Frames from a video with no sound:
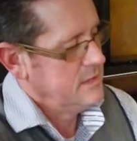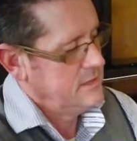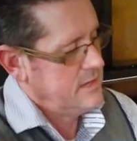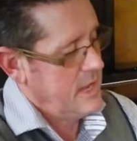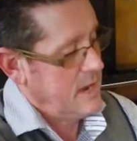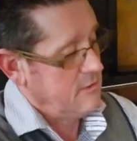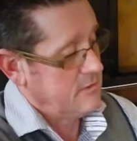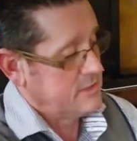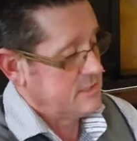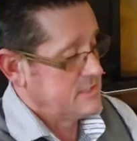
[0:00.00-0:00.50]

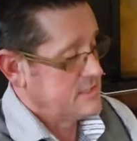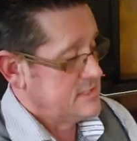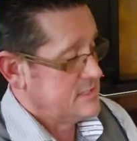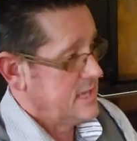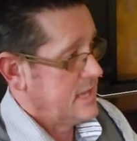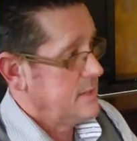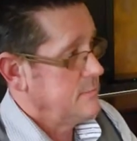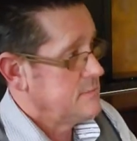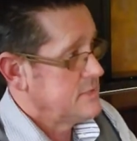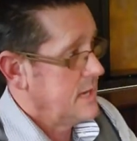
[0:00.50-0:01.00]
Now, at the
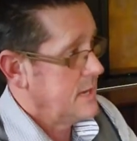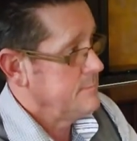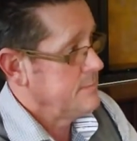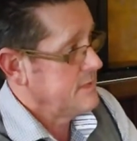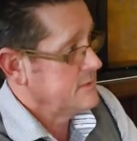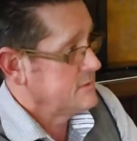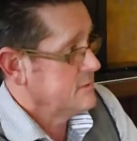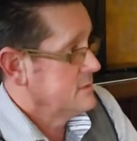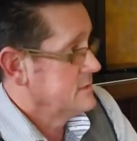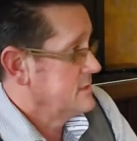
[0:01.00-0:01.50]
same time,
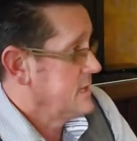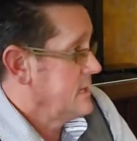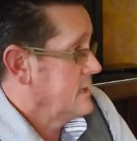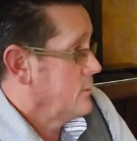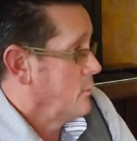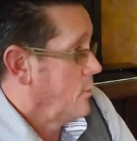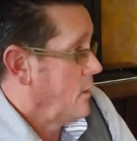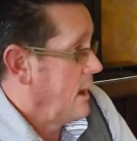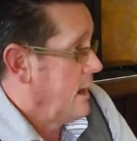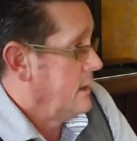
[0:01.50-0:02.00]
that's going to take
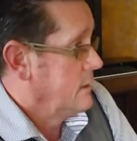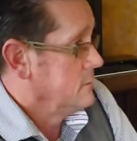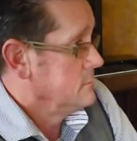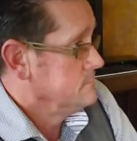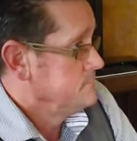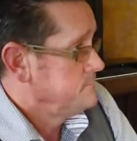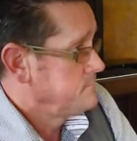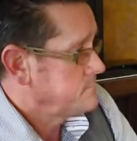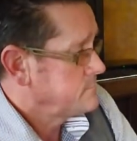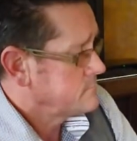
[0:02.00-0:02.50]
a while.
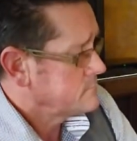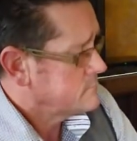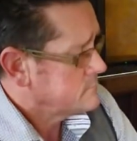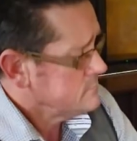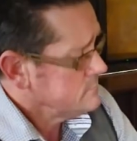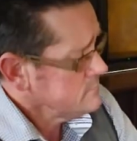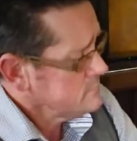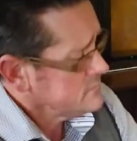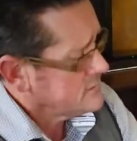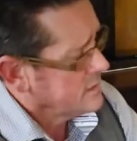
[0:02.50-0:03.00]

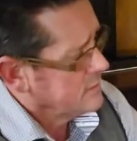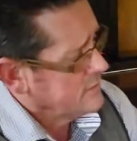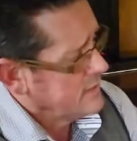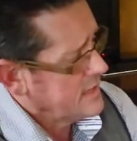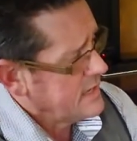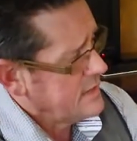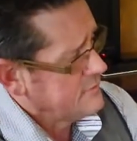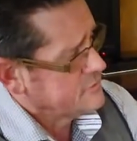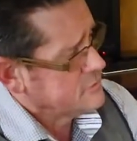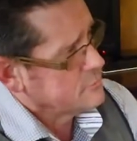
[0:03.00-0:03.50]
They
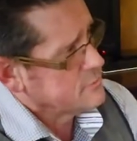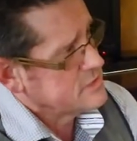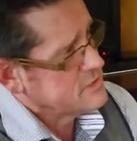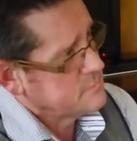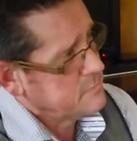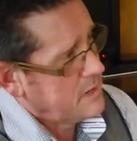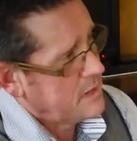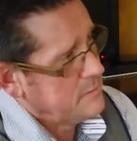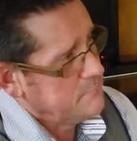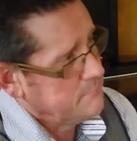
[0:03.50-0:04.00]
have to
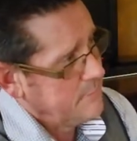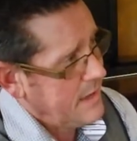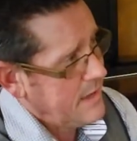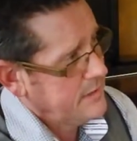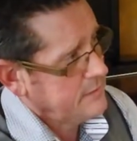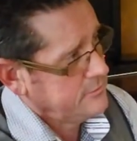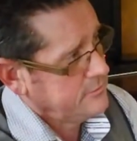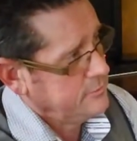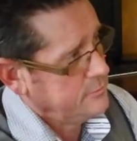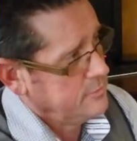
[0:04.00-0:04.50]
respond
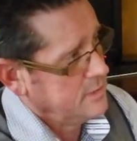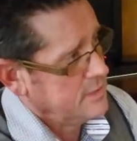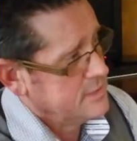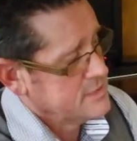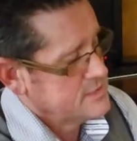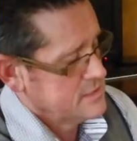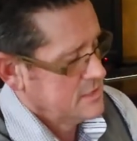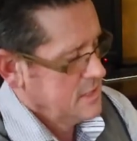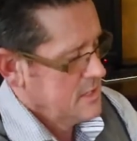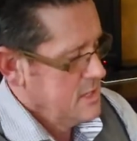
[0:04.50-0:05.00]
back to
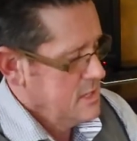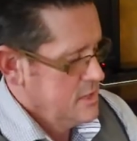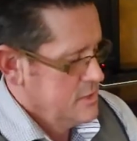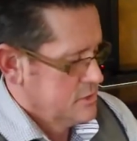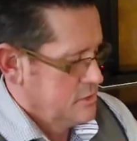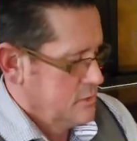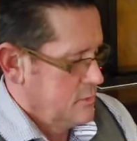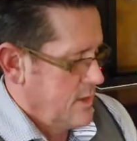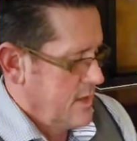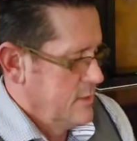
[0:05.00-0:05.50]
us.
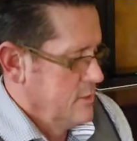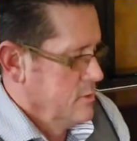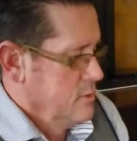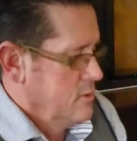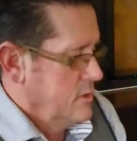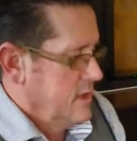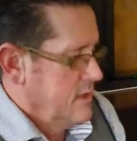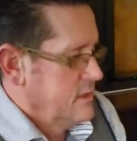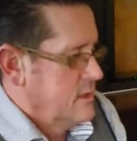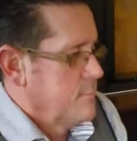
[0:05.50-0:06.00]
So I
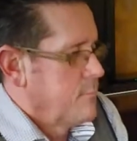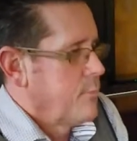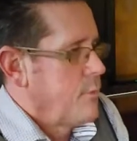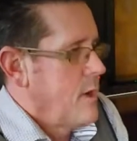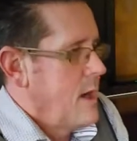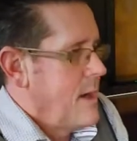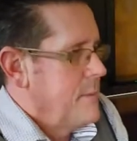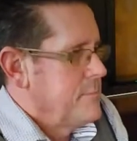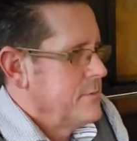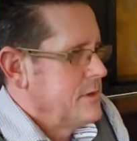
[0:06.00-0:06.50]
look at the
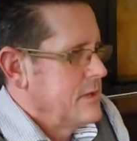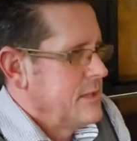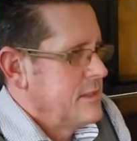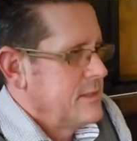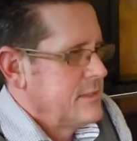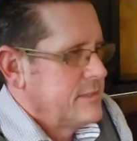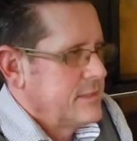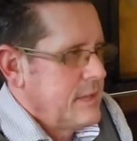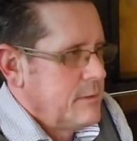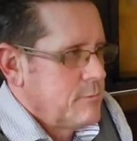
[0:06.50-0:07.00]
property
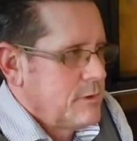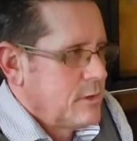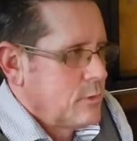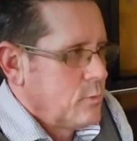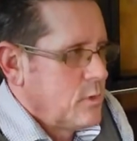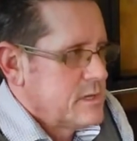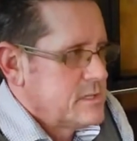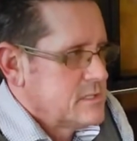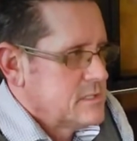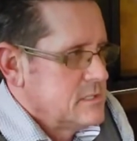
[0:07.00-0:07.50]
that they
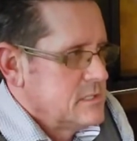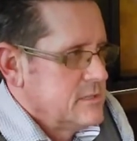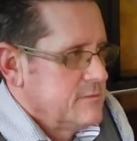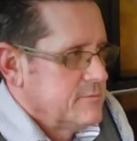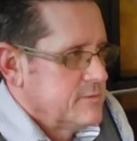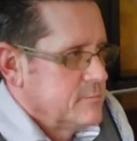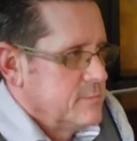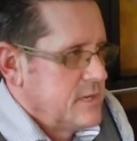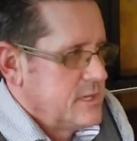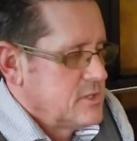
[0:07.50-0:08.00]
requested
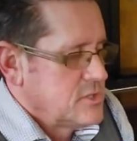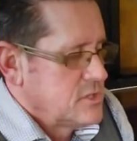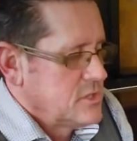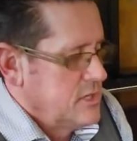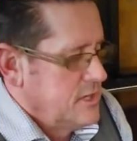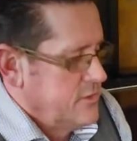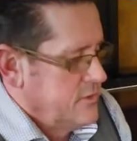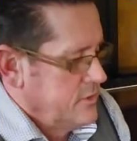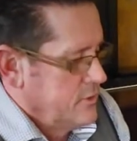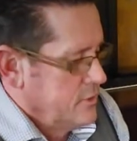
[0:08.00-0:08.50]
information
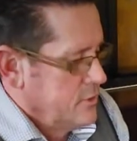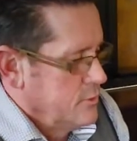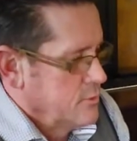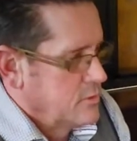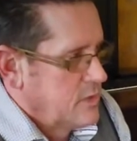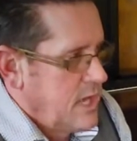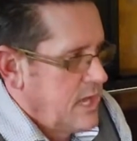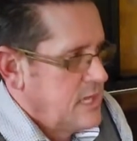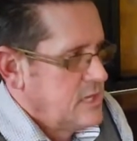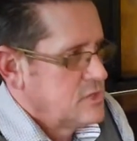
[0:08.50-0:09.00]
on, the
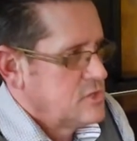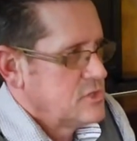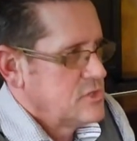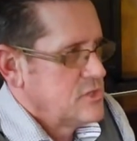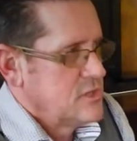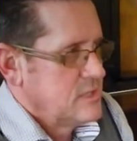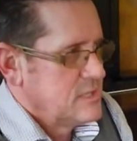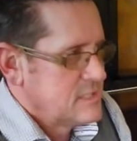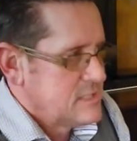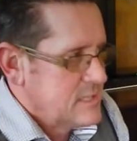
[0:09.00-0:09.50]

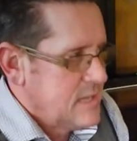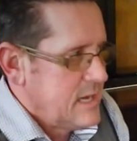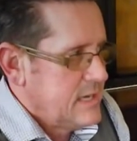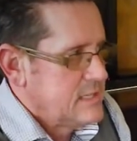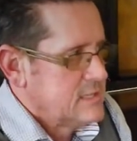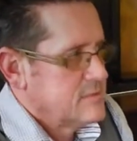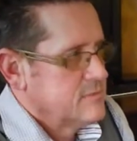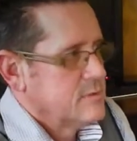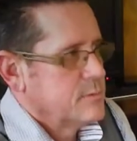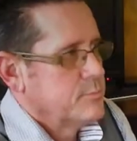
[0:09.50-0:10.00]
location, the
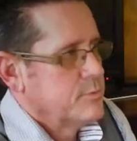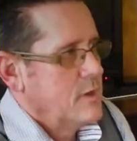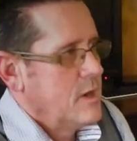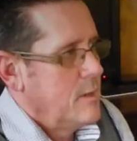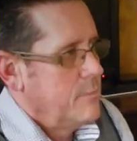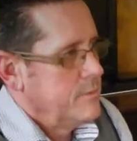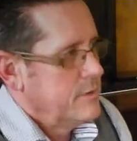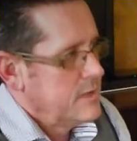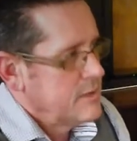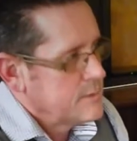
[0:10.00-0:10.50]
size of the
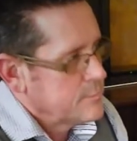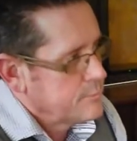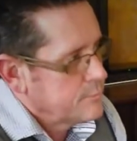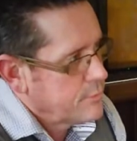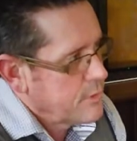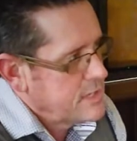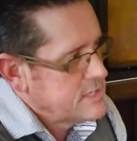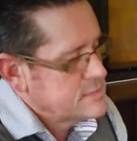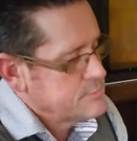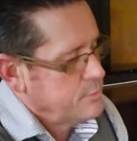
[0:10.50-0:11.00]
property, and the
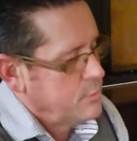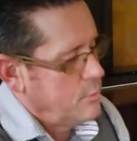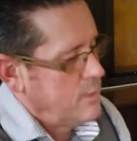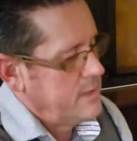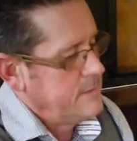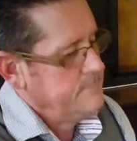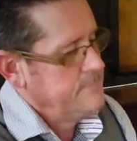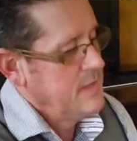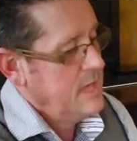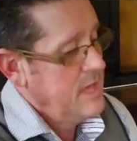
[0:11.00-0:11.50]
price
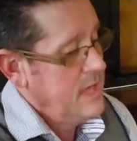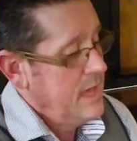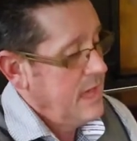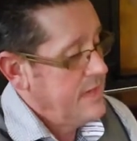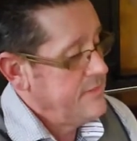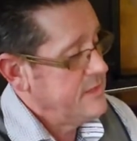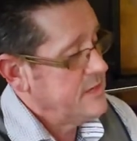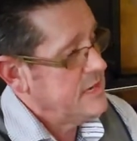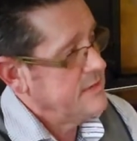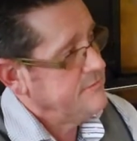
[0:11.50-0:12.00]
point,
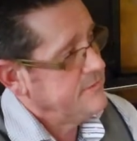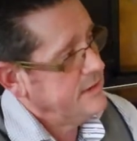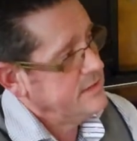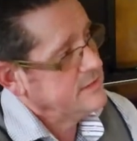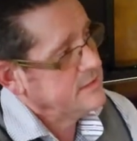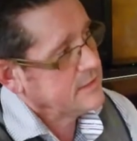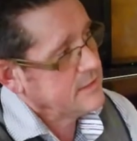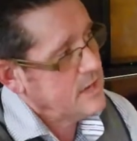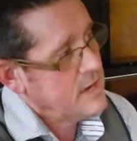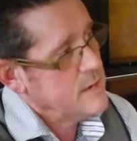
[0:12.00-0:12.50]
and then I
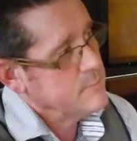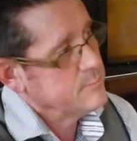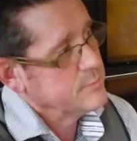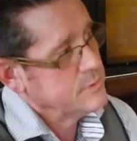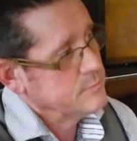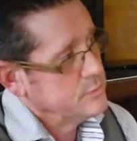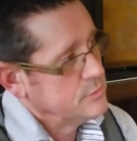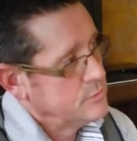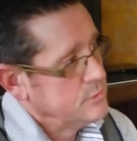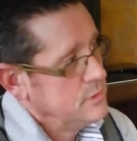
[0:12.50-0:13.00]
find a
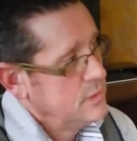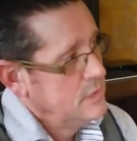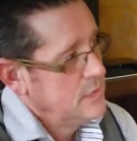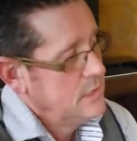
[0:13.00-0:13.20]
comparable